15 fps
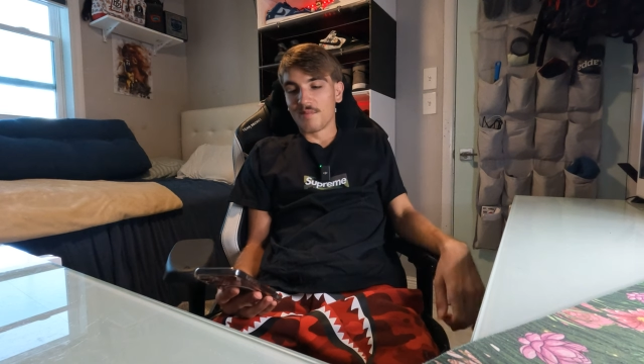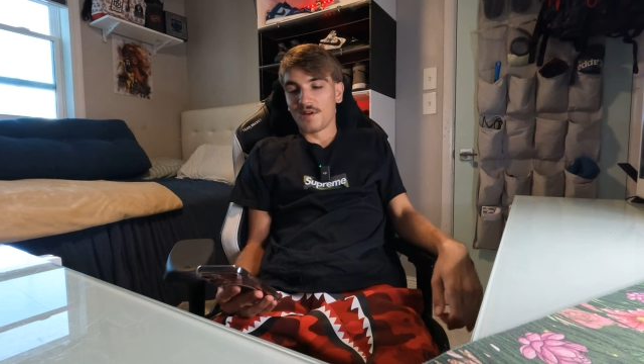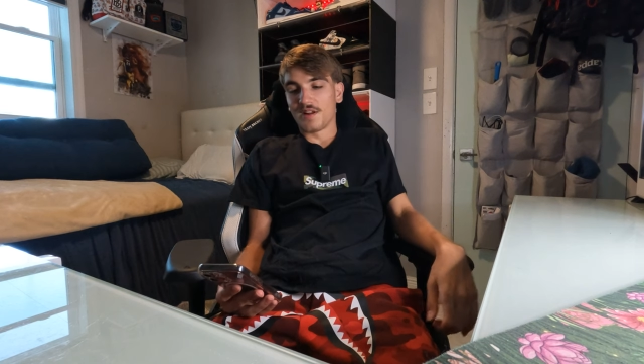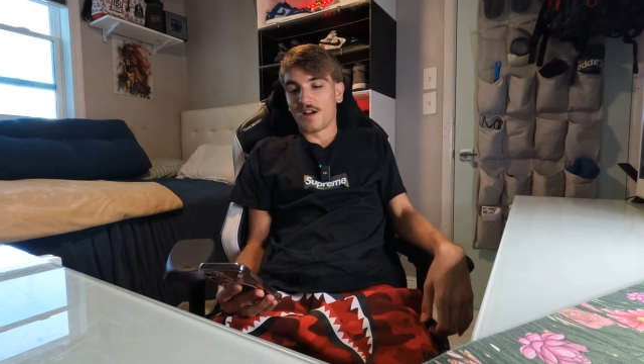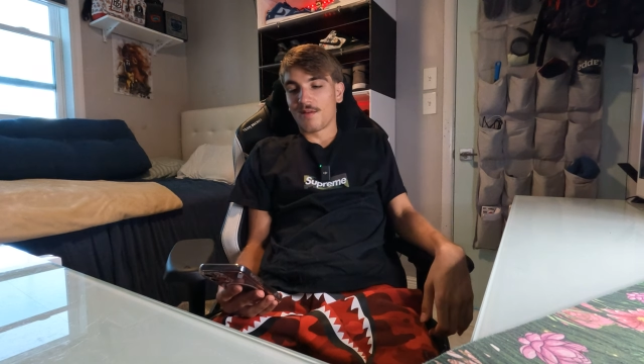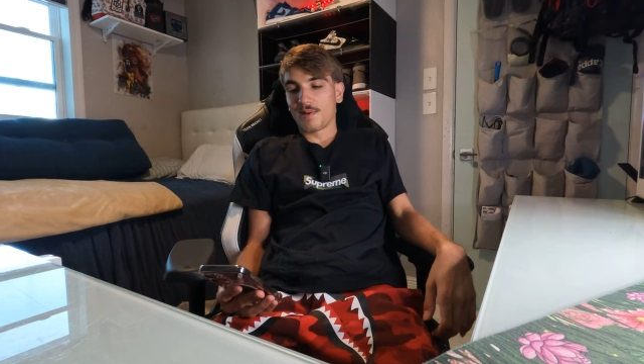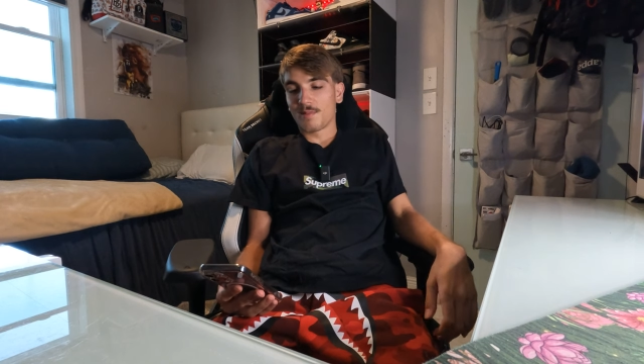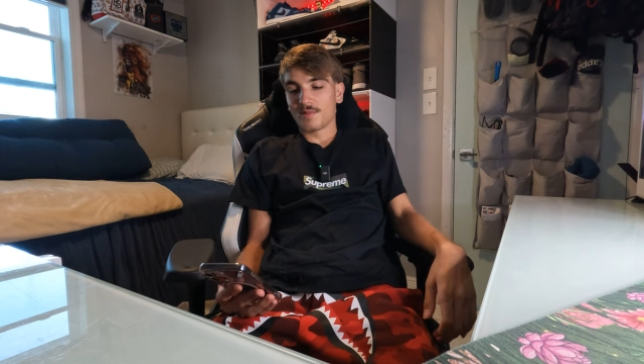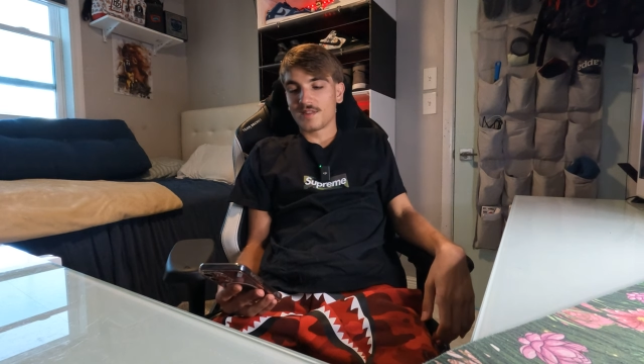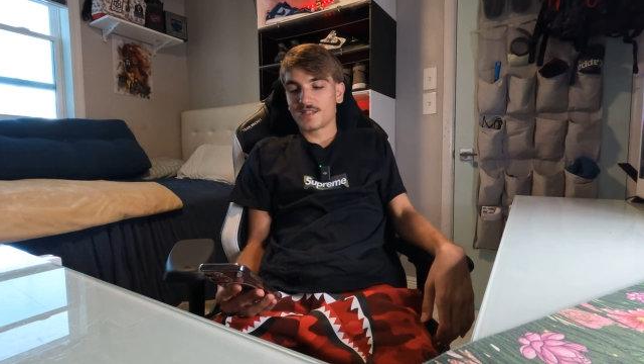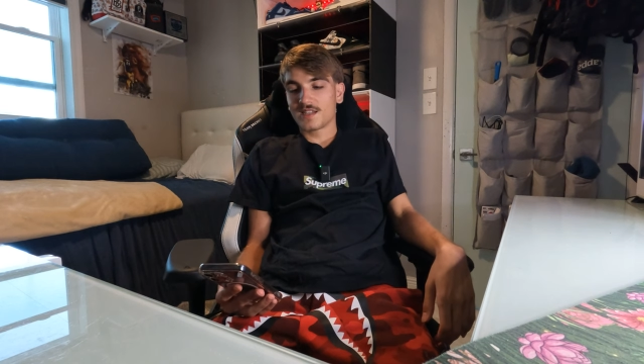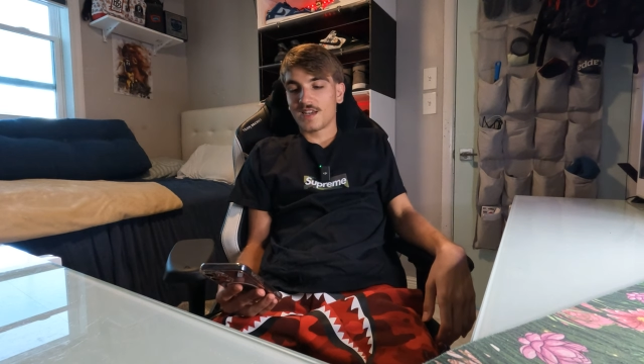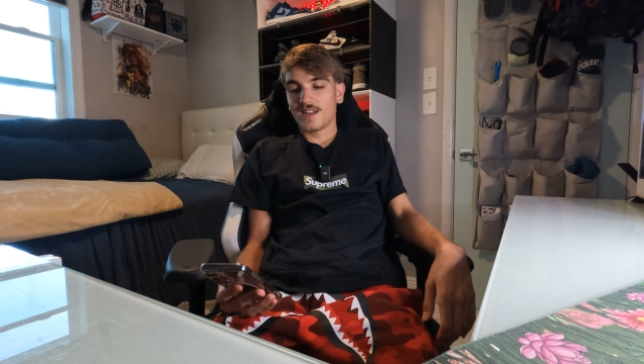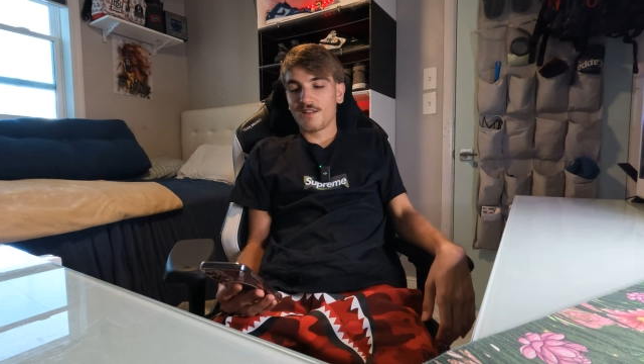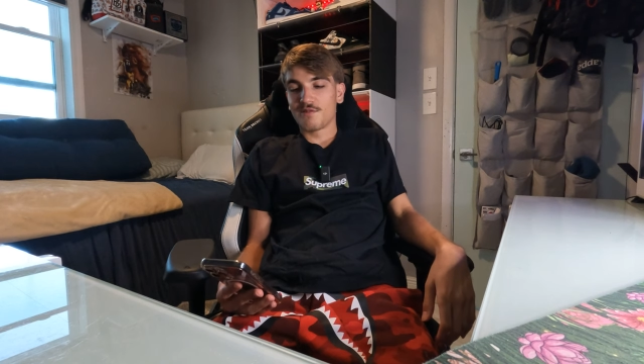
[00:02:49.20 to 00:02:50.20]
But I remember
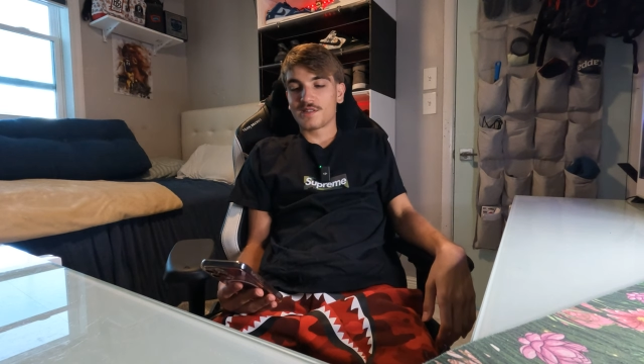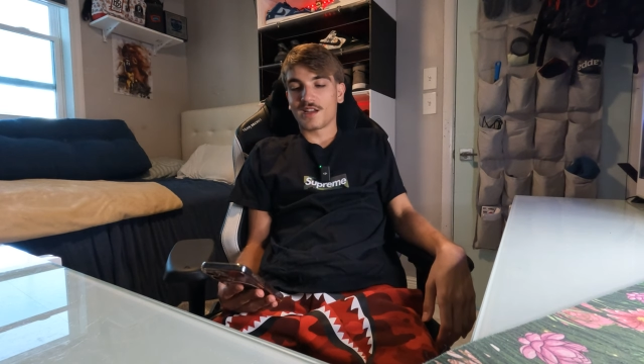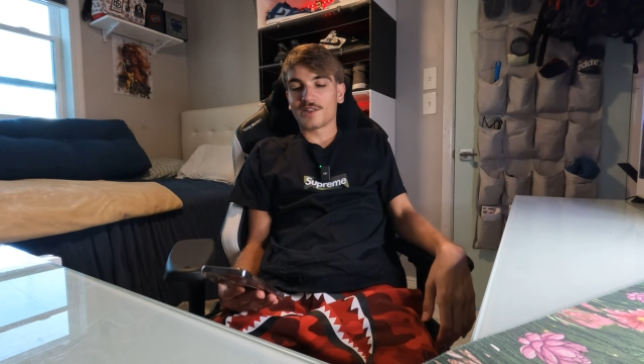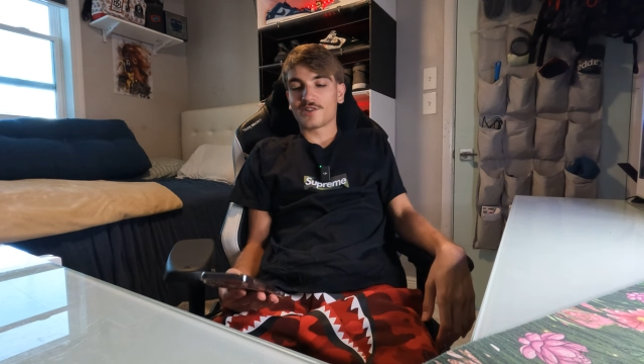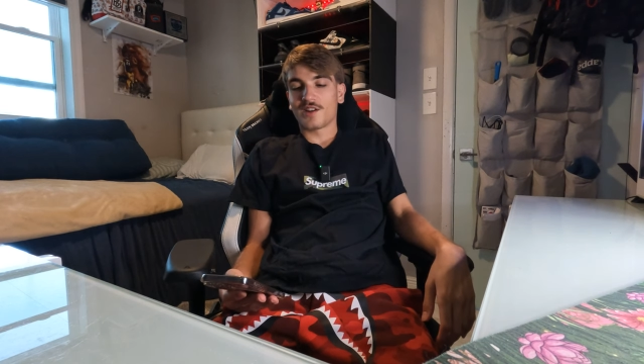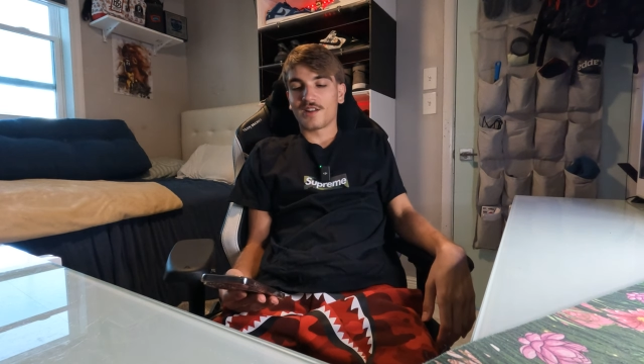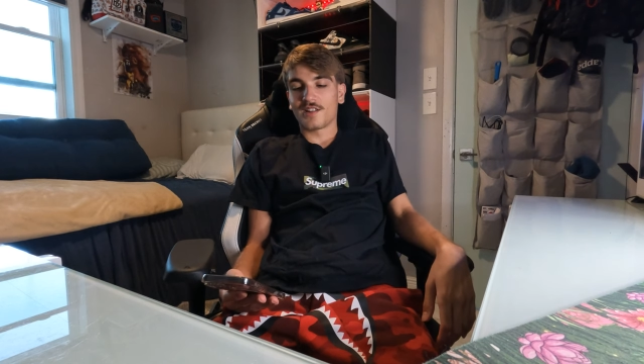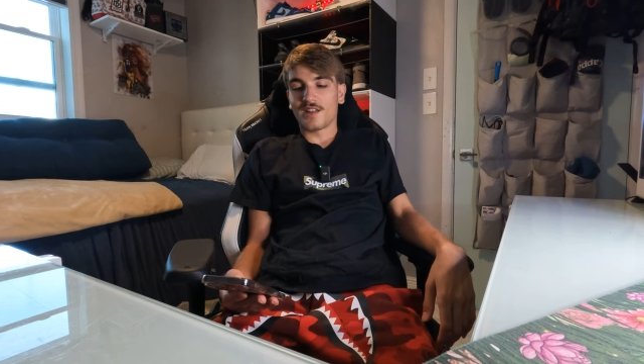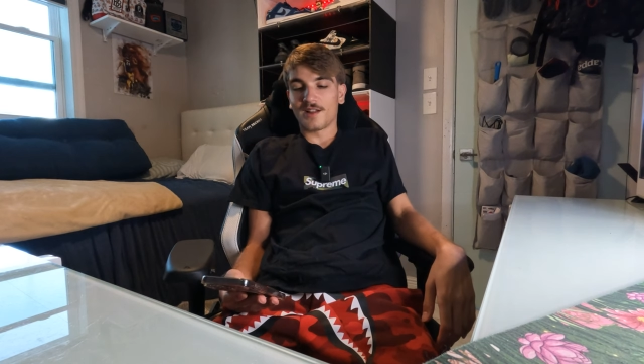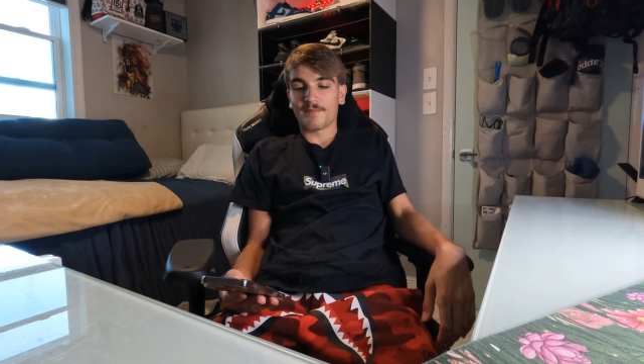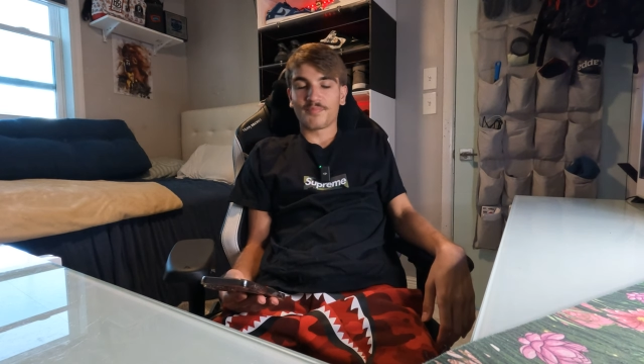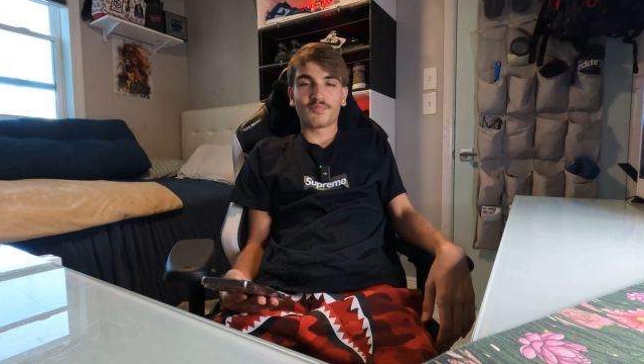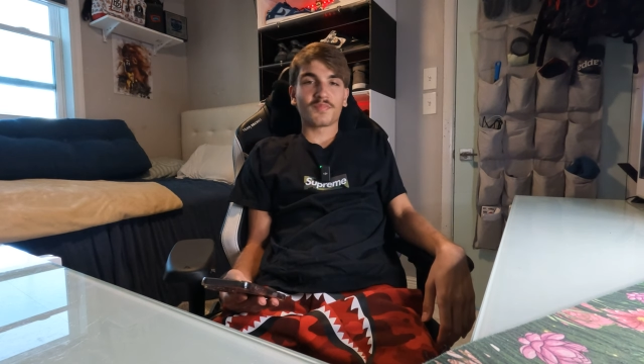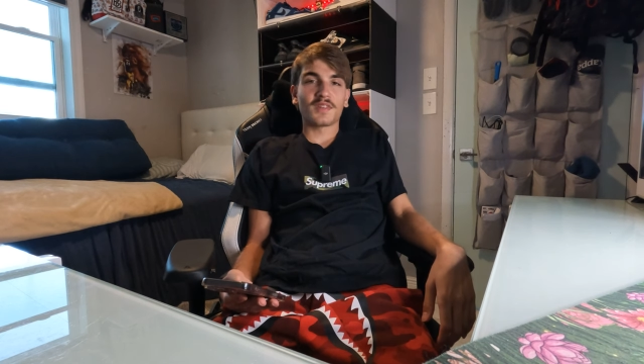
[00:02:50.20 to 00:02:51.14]
this kid, he was like trying to like